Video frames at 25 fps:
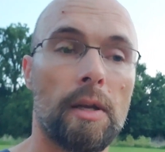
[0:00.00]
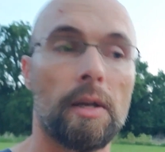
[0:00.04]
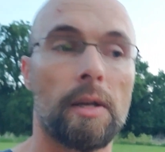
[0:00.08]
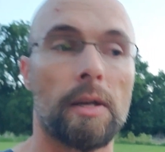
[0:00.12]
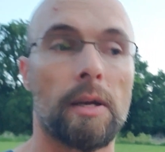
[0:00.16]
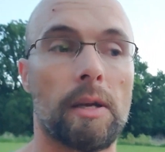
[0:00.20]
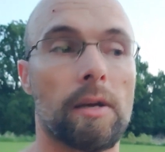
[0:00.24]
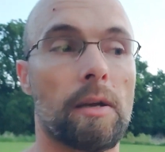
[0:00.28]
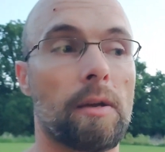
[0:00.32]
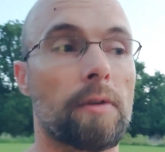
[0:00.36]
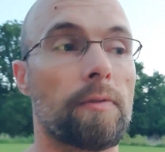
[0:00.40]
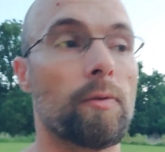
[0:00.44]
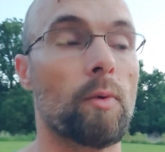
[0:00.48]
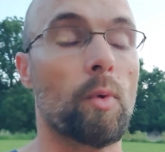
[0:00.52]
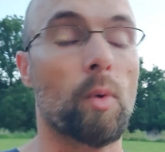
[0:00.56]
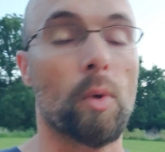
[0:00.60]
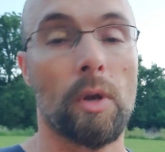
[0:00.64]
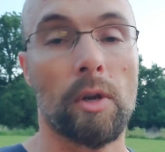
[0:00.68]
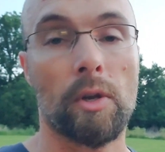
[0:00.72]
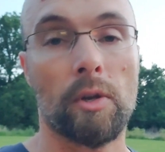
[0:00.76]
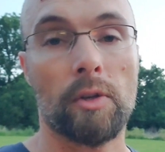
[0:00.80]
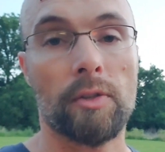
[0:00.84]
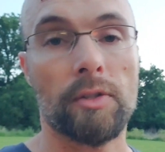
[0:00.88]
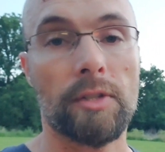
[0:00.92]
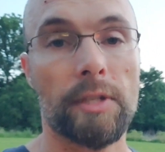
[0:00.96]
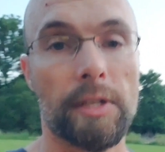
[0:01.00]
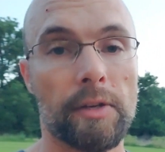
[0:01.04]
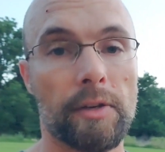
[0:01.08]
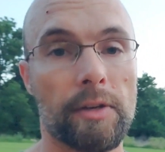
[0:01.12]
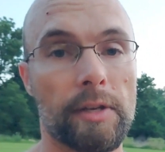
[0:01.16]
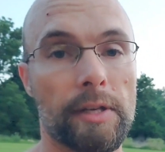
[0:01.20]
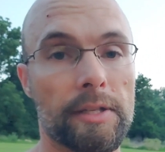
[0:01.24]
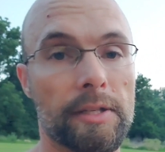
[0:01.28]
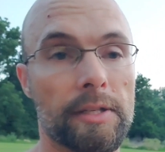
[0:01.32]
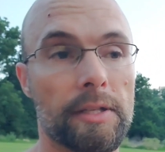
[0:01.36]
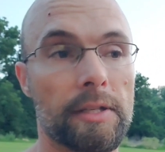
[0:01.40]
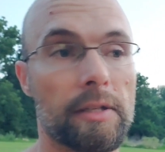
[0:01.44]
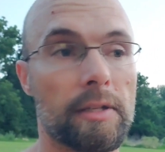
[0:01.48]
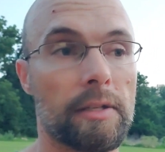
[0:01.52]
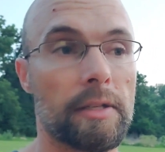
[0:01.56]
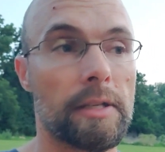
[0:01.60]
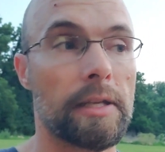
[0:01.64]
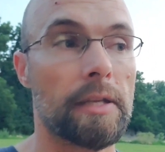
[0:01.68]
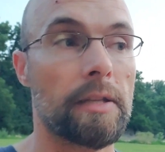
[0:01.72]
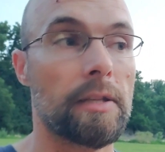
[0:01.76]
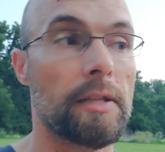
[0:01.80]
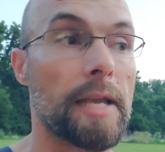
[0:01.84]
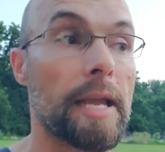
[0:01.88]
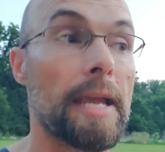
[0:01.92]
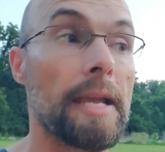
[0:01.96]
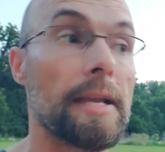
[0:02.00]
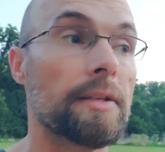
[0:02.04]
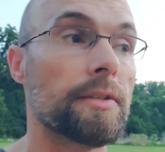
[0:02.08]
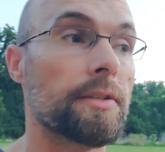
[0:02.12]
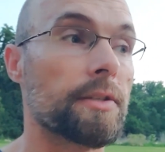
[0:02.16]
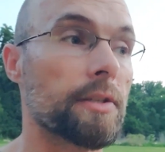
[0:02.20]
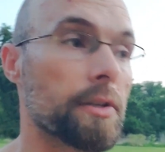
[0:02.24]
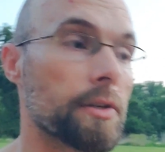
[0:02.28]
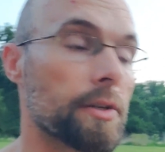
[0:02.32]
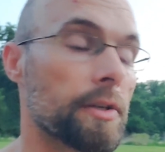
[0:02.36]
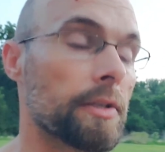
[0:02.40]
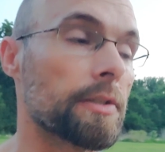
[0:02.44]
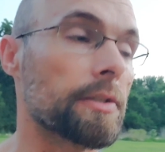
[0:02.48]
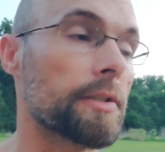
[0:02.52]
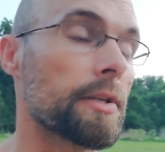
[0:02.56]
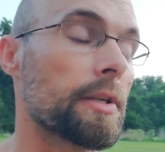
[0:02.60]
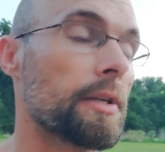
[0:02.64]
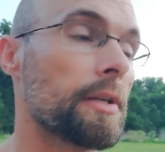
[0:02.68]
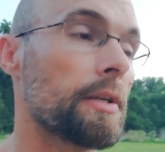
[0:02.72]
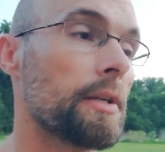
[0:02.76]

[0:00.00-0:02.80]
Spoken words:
400 series and the A series,